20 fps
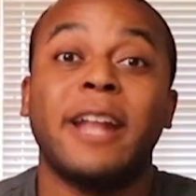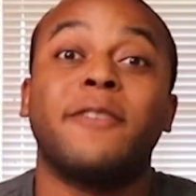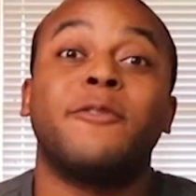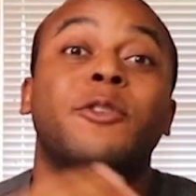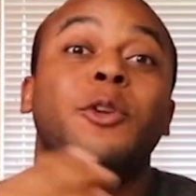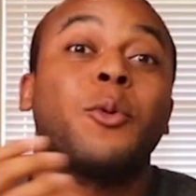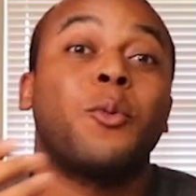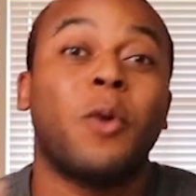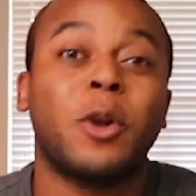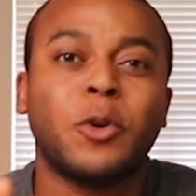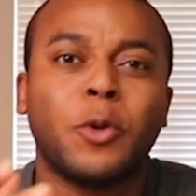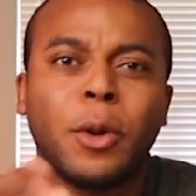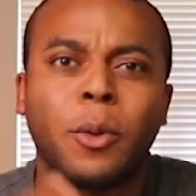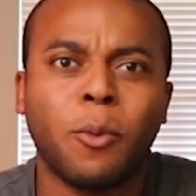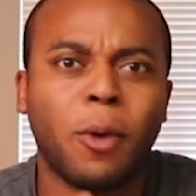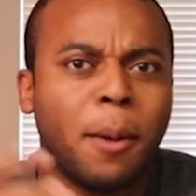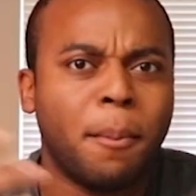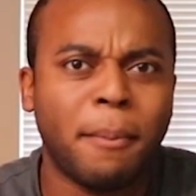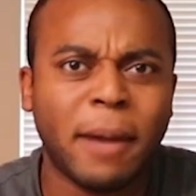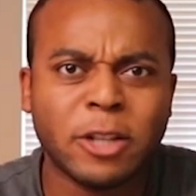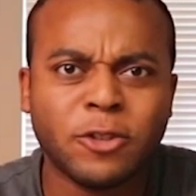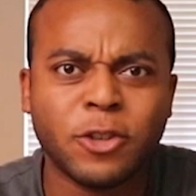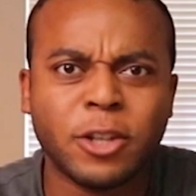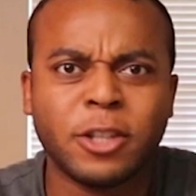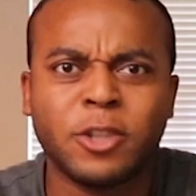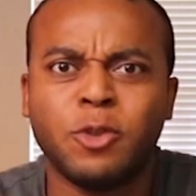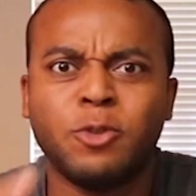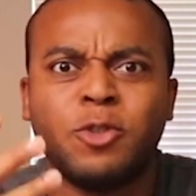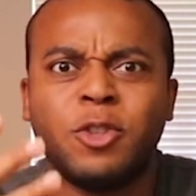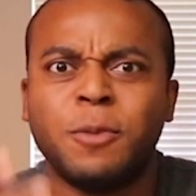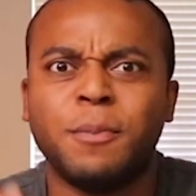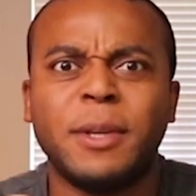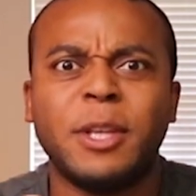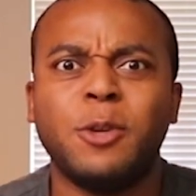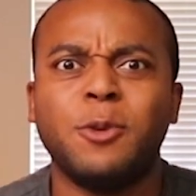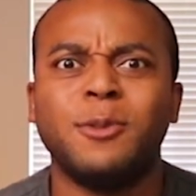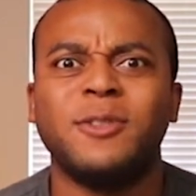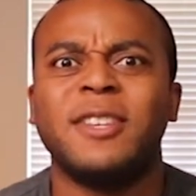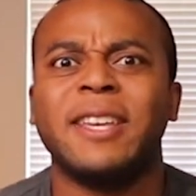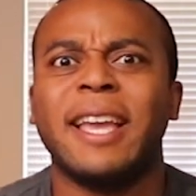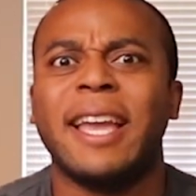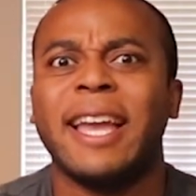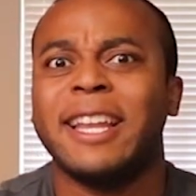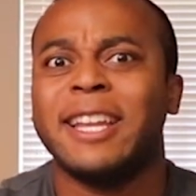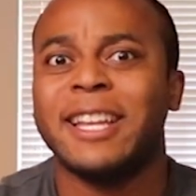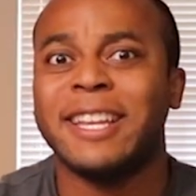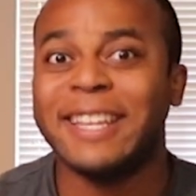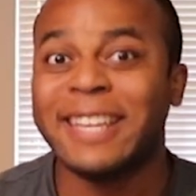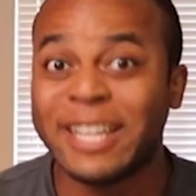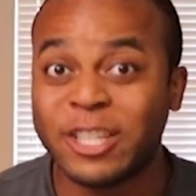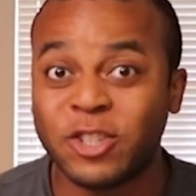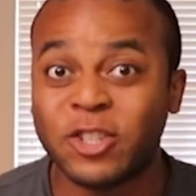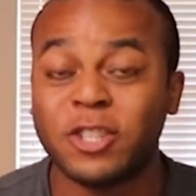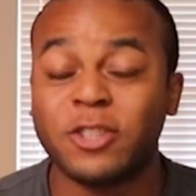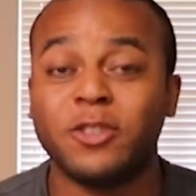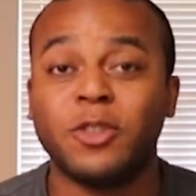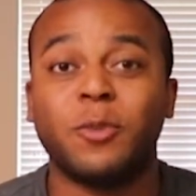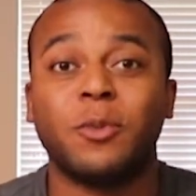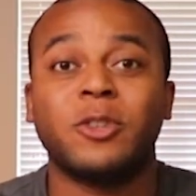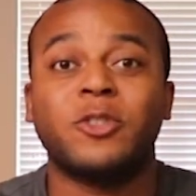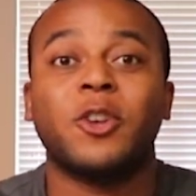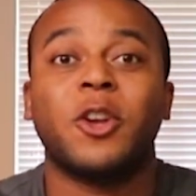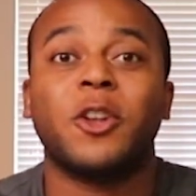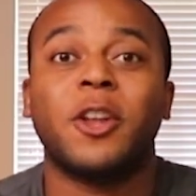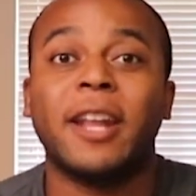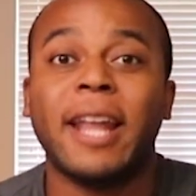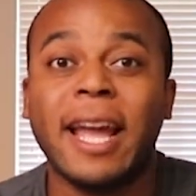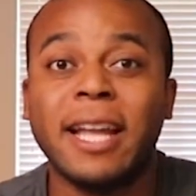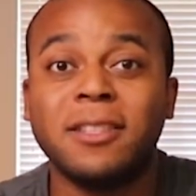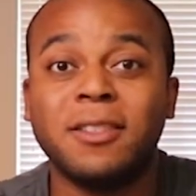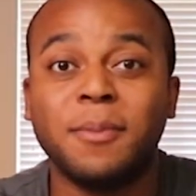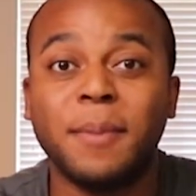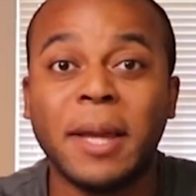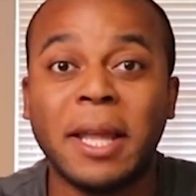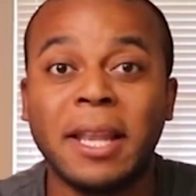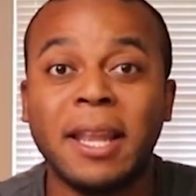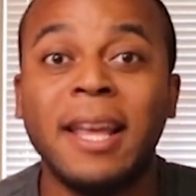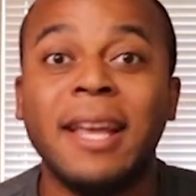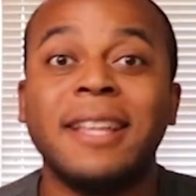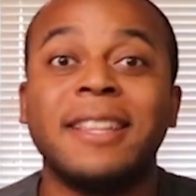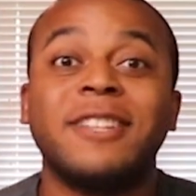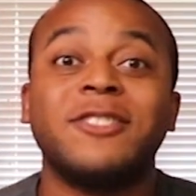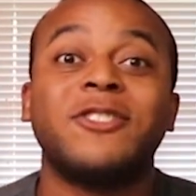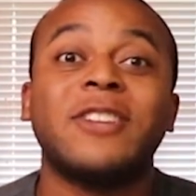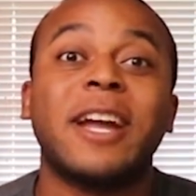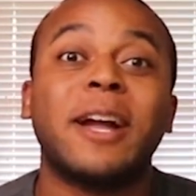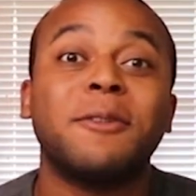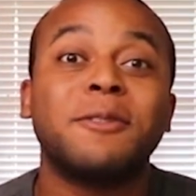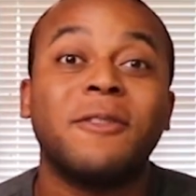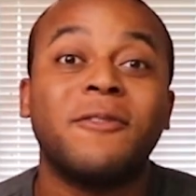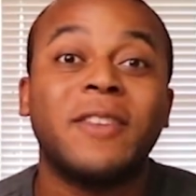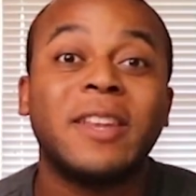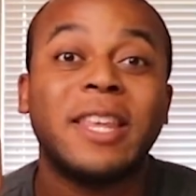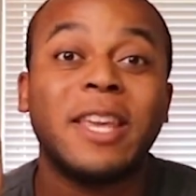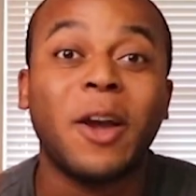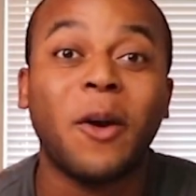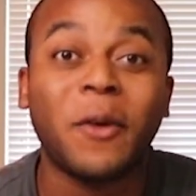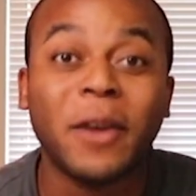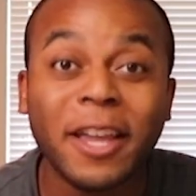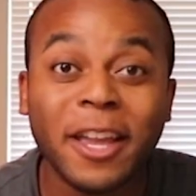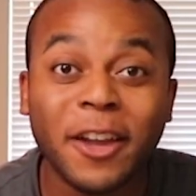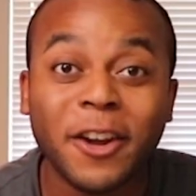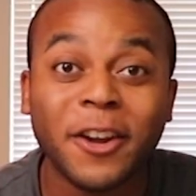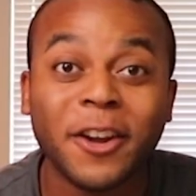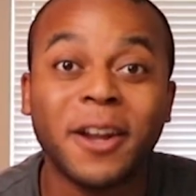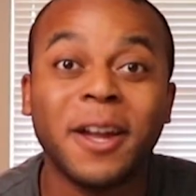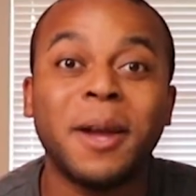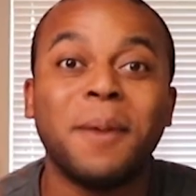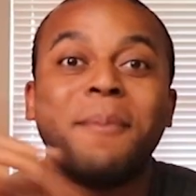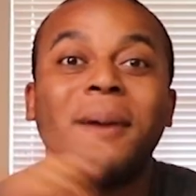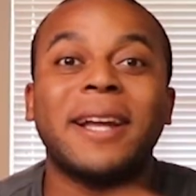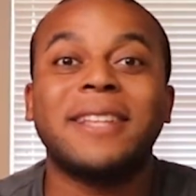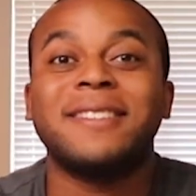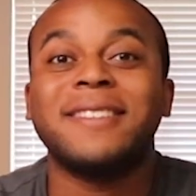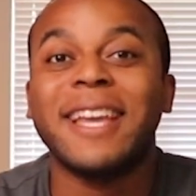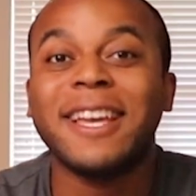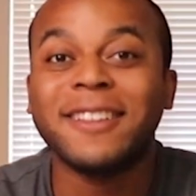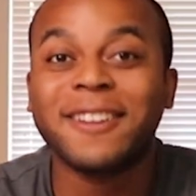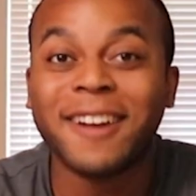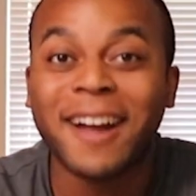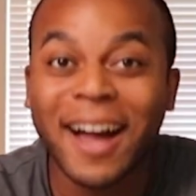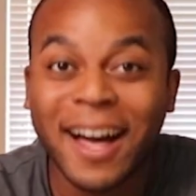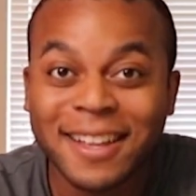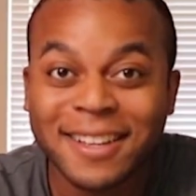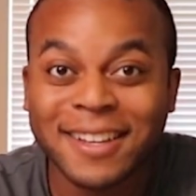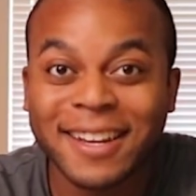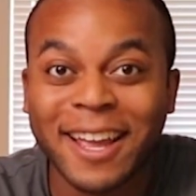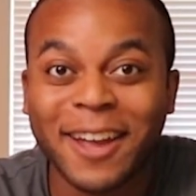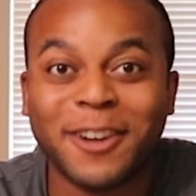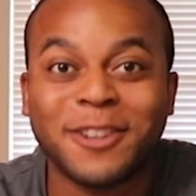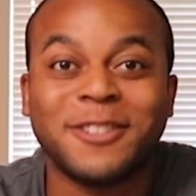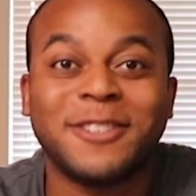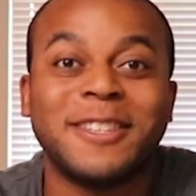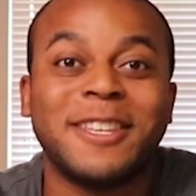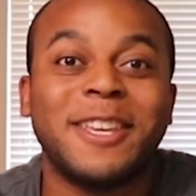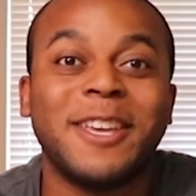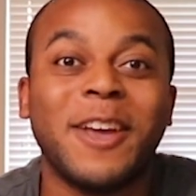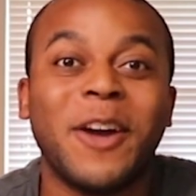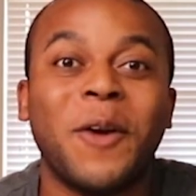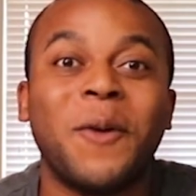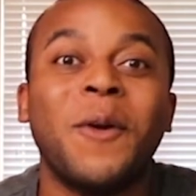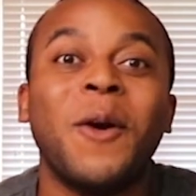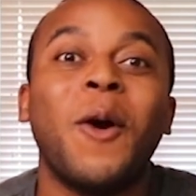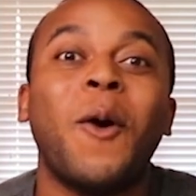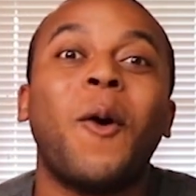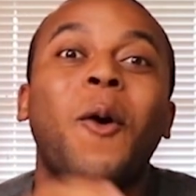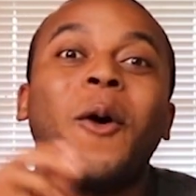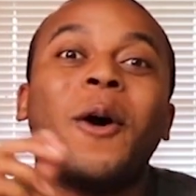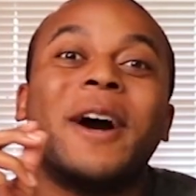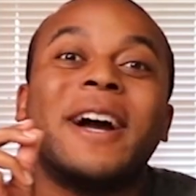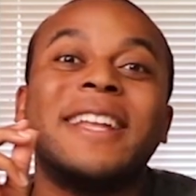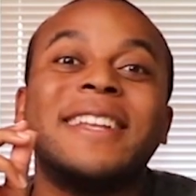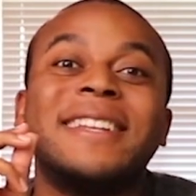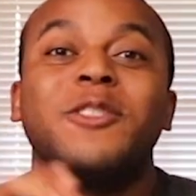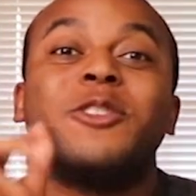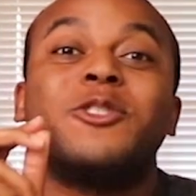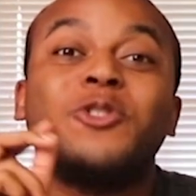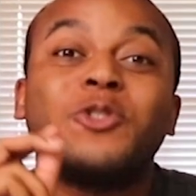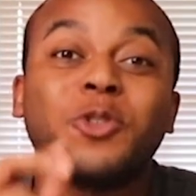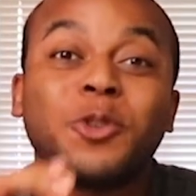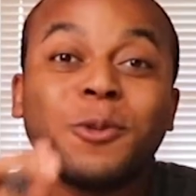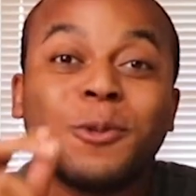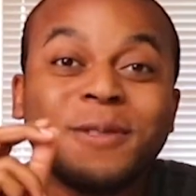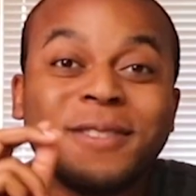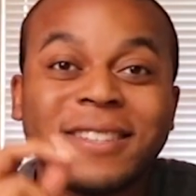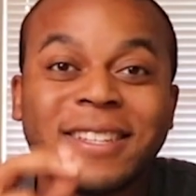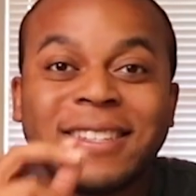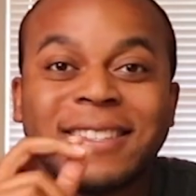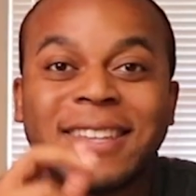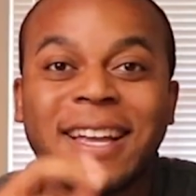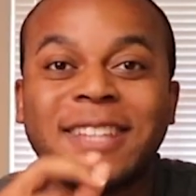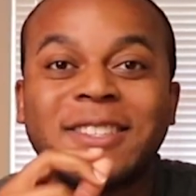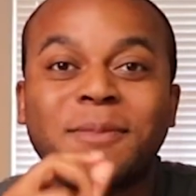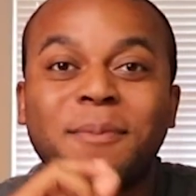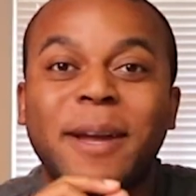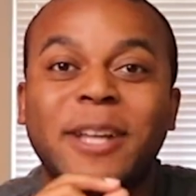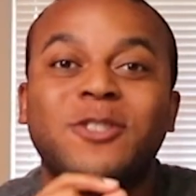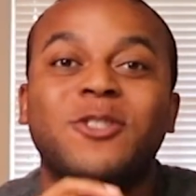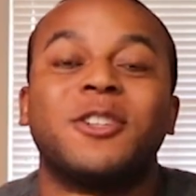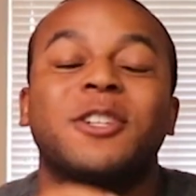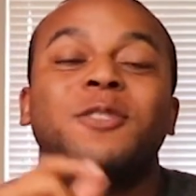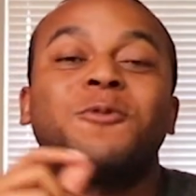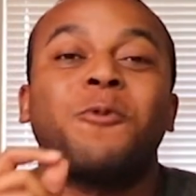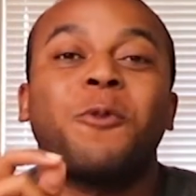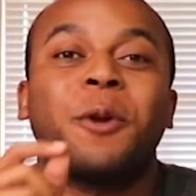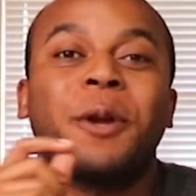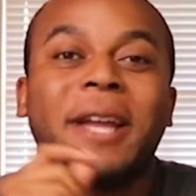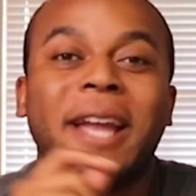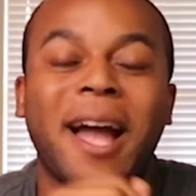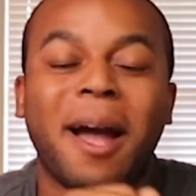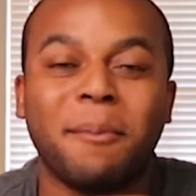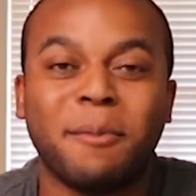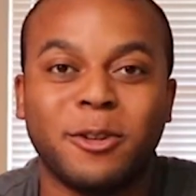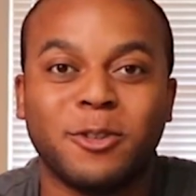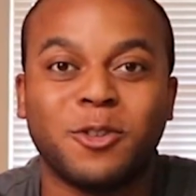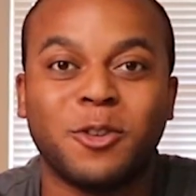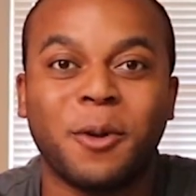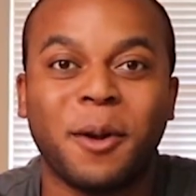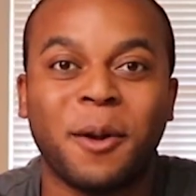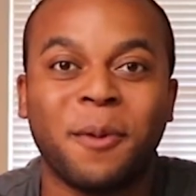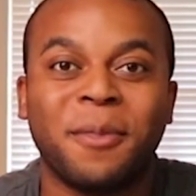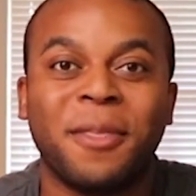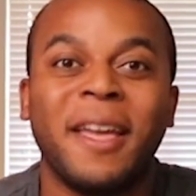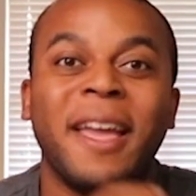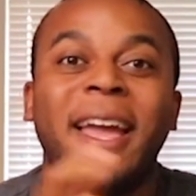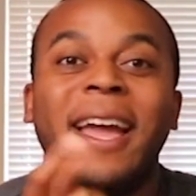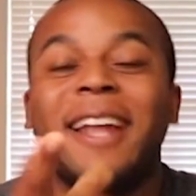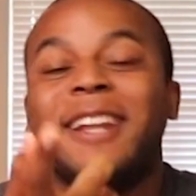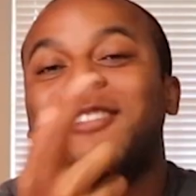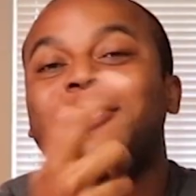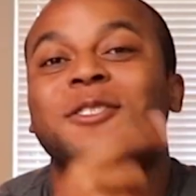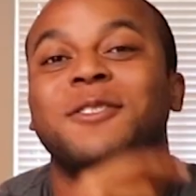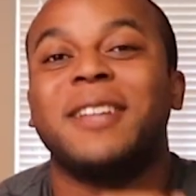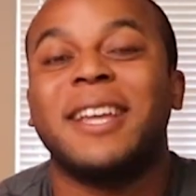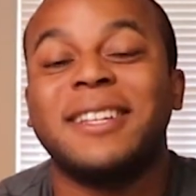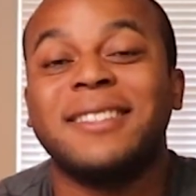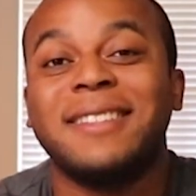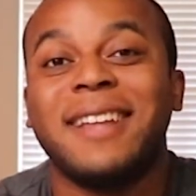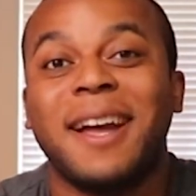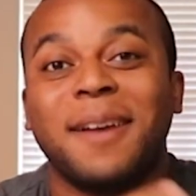And if you're wondering what metrics you should be using in addition to return on ad spend, then check out the video here by Taylor Holiday, our CEO, on the true success metrics for e-commerce growth. And until next